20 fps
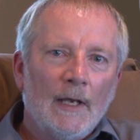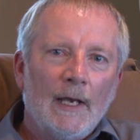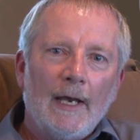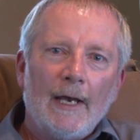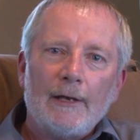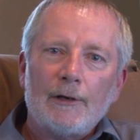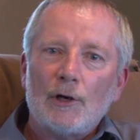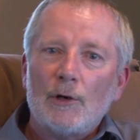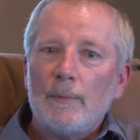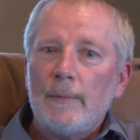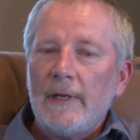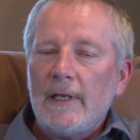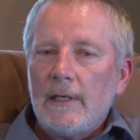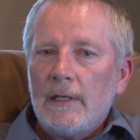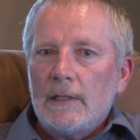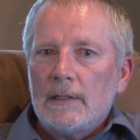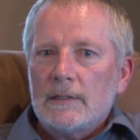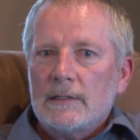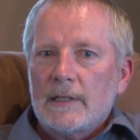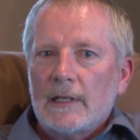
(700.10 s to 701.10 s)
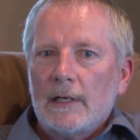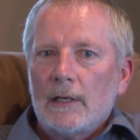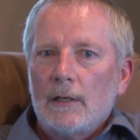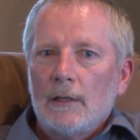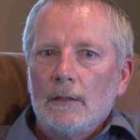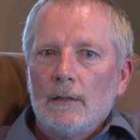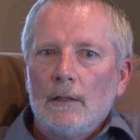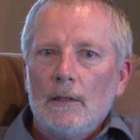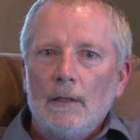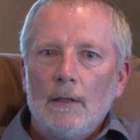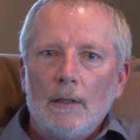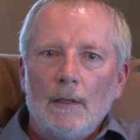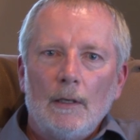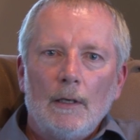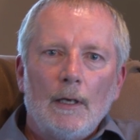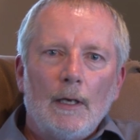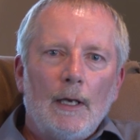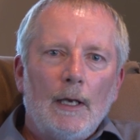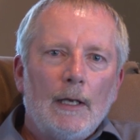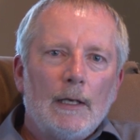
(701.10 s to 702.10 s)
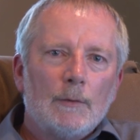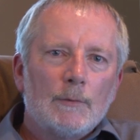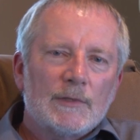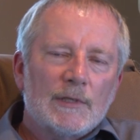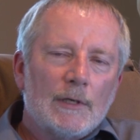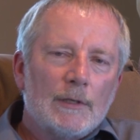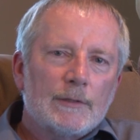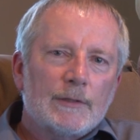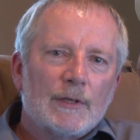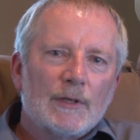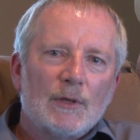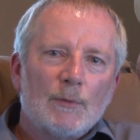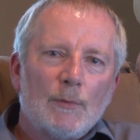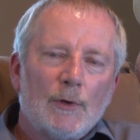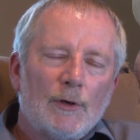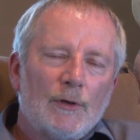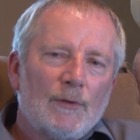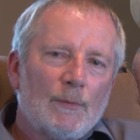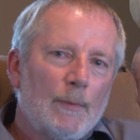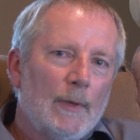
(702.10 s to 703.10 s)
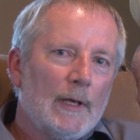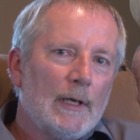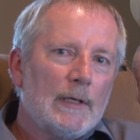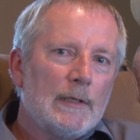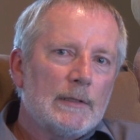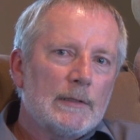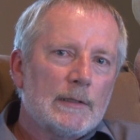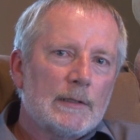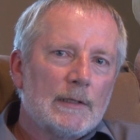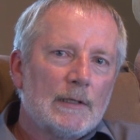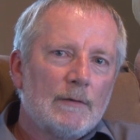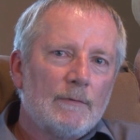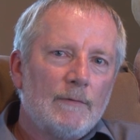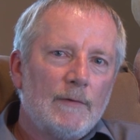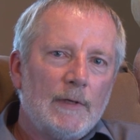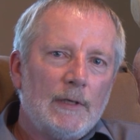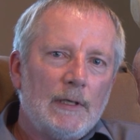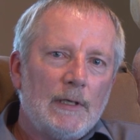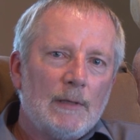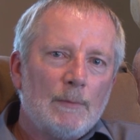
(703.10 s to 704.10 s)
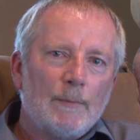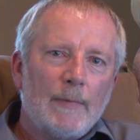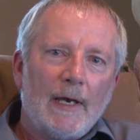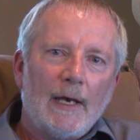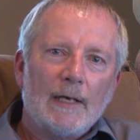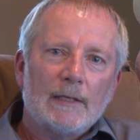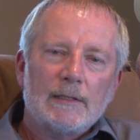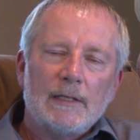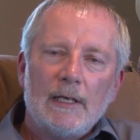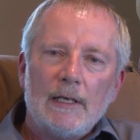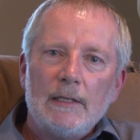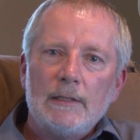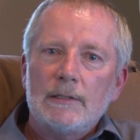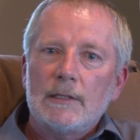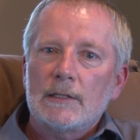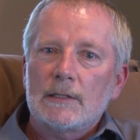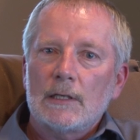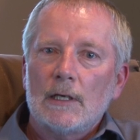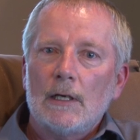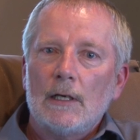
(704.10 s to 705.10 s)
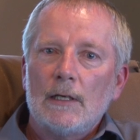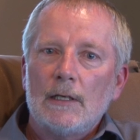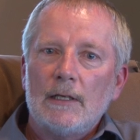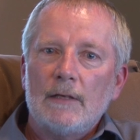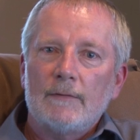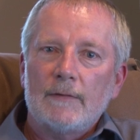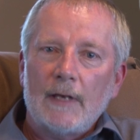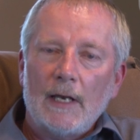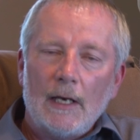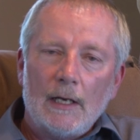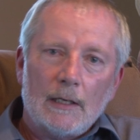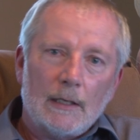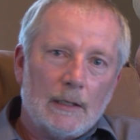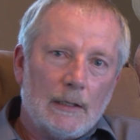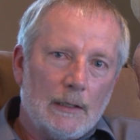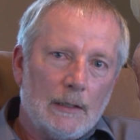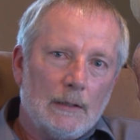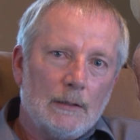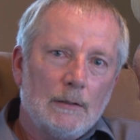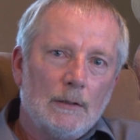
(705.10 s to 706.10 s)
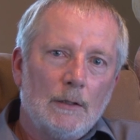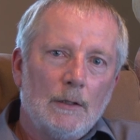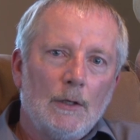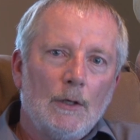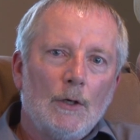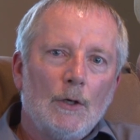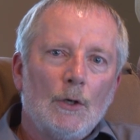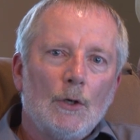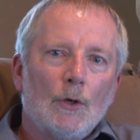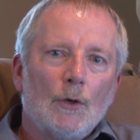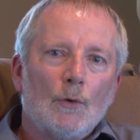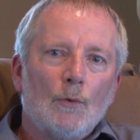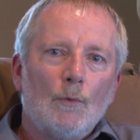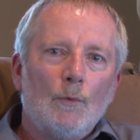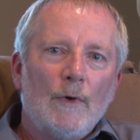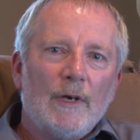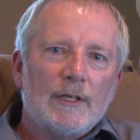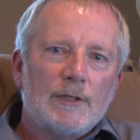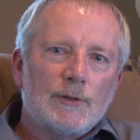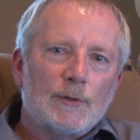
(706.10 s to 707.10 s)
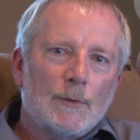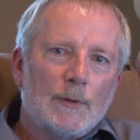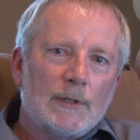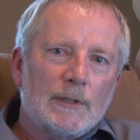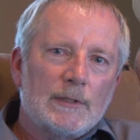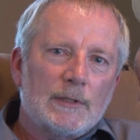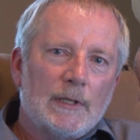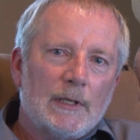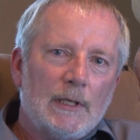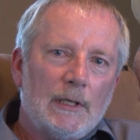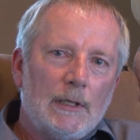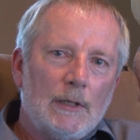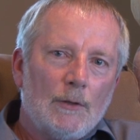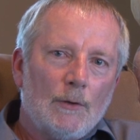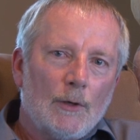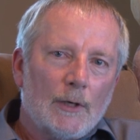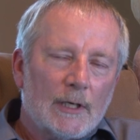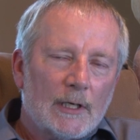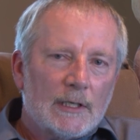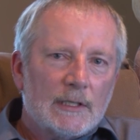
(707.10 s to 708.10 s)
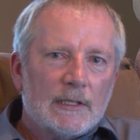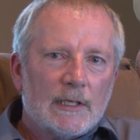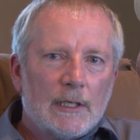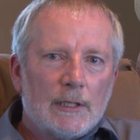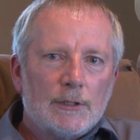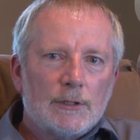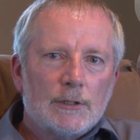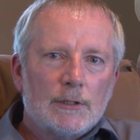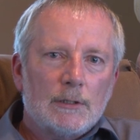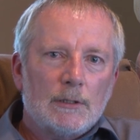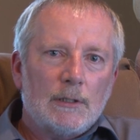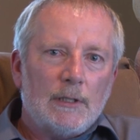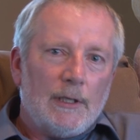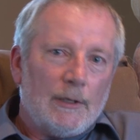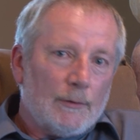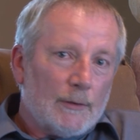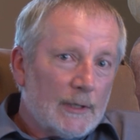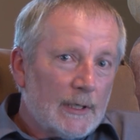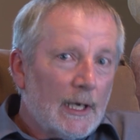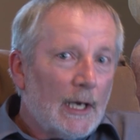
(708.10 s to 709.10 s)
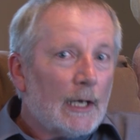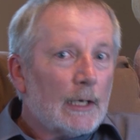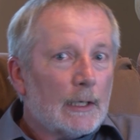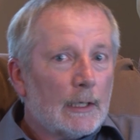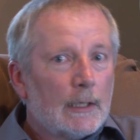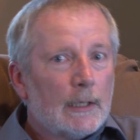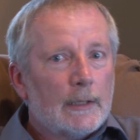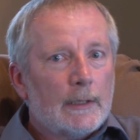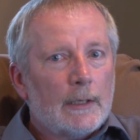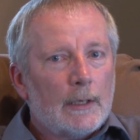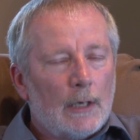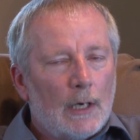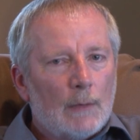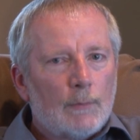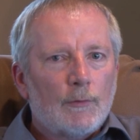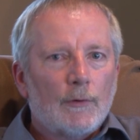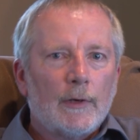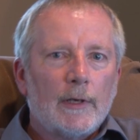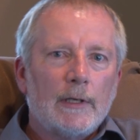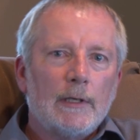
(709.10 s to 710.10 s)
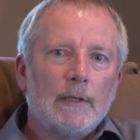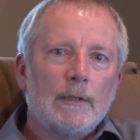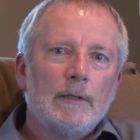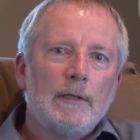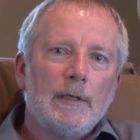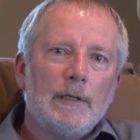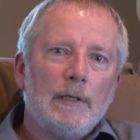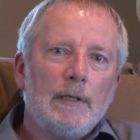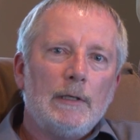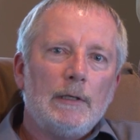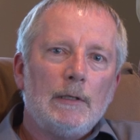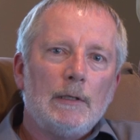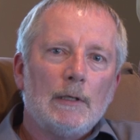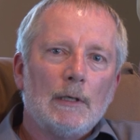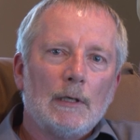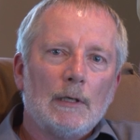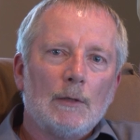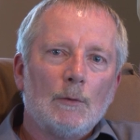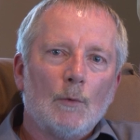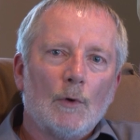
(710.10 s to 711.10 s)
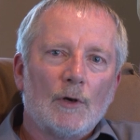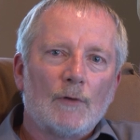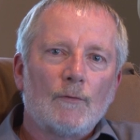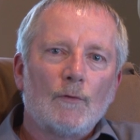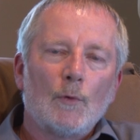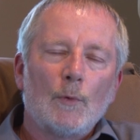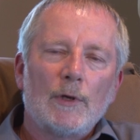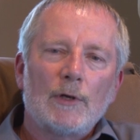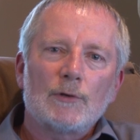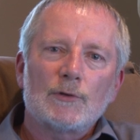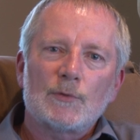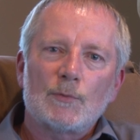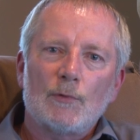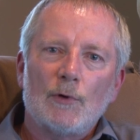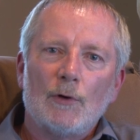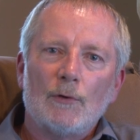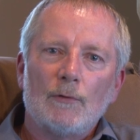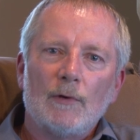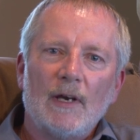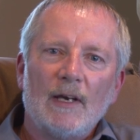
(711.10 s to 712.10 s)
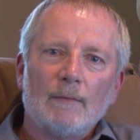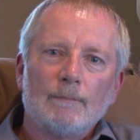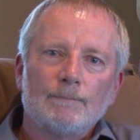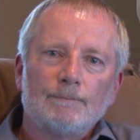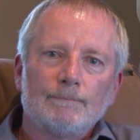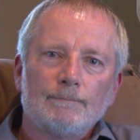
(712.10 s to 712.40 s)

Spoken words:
Had our meetings there. And it was also the birthplace of the Impact Aid Society of Canada, which was the organization here in Canada that operated the Work for Widows program.